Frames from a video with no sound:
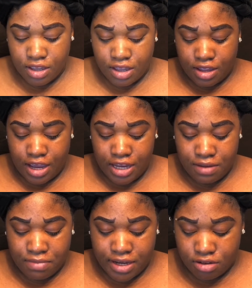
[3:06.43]
I didn't
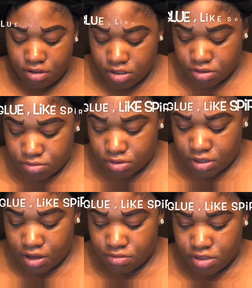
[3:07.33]
buy no glue, so
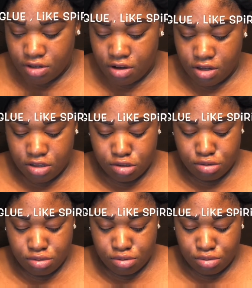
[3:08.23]
I'm just gonna
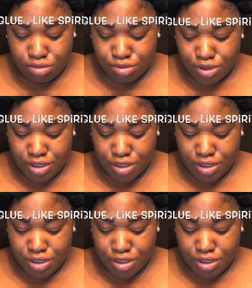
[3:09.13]
use